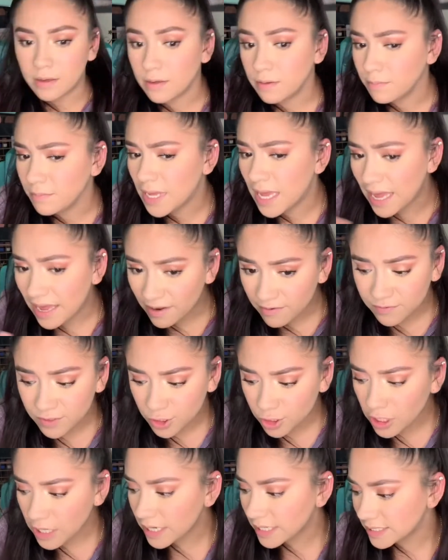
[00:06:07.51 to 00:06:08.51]
After
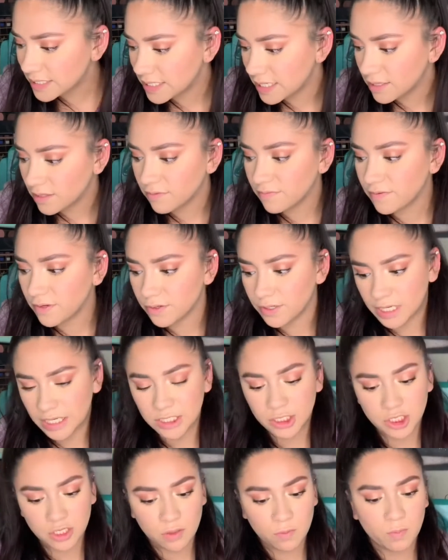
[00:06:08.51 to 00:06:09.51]
I set the
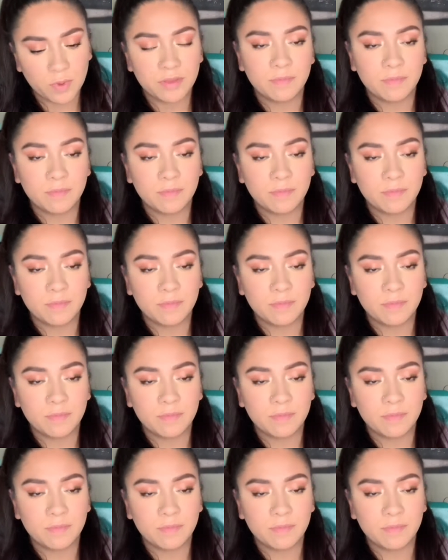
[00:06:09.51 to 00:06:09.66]
foundation with my